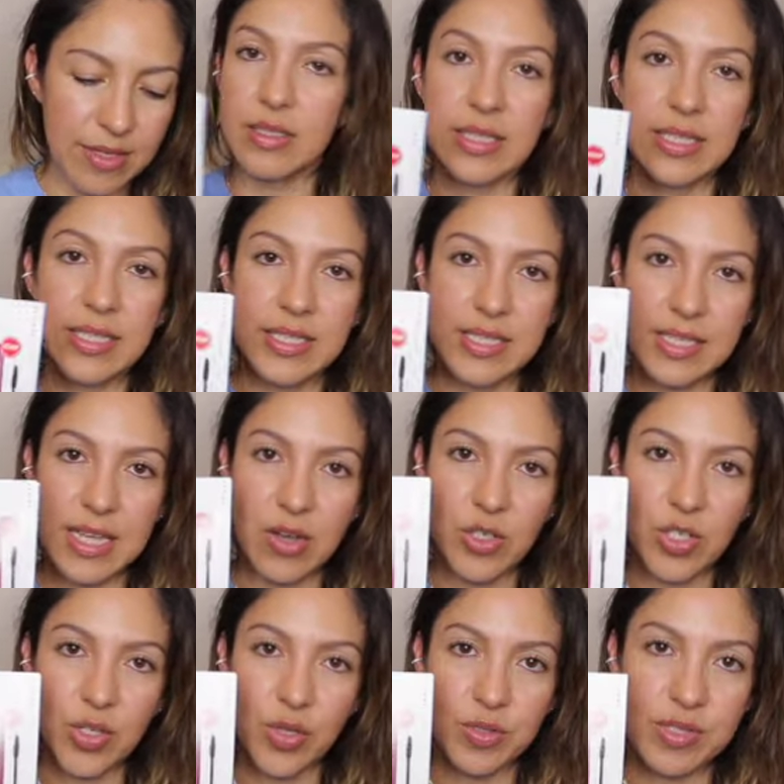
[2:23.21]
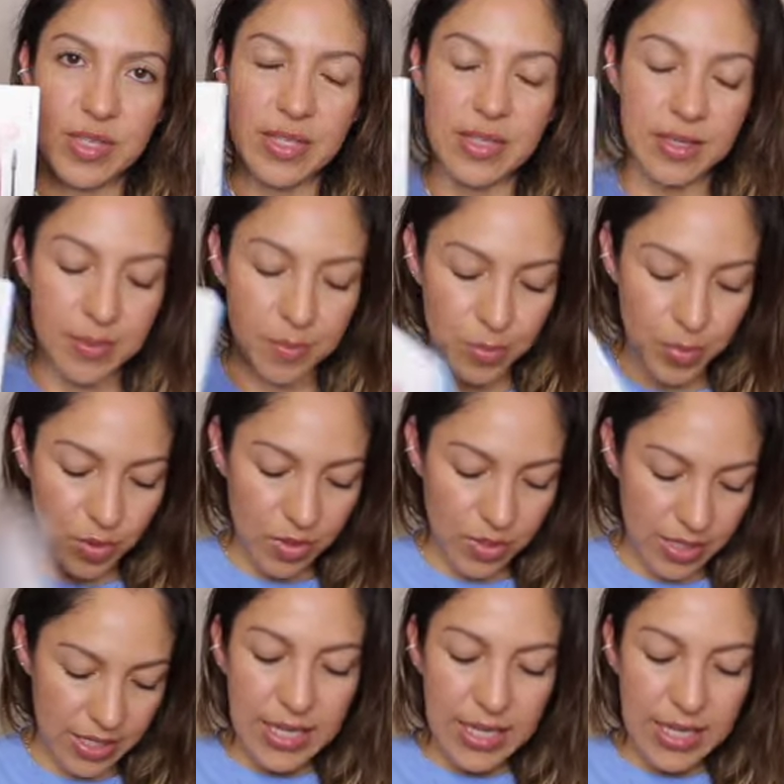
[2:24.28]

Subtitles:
And this is how it shows in the book.